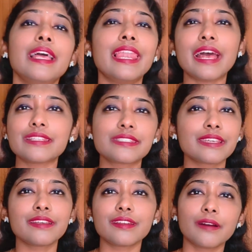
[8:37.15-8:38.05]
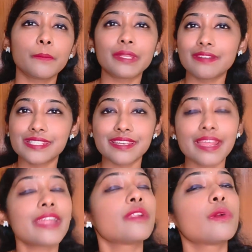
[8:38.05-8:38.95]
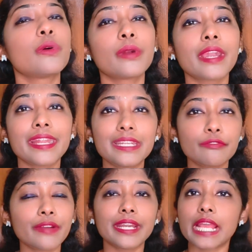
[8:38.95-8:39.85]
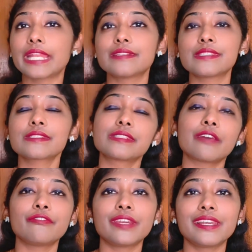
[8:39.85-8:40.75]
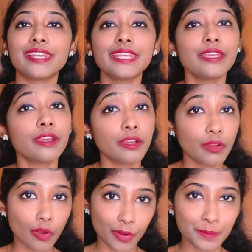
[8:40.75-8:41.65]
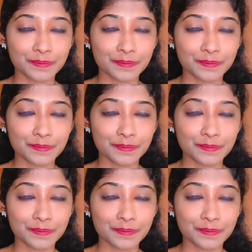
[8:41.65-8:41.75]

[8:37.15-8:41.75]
Last year, previous year and all, or 95, 96, definitely gone.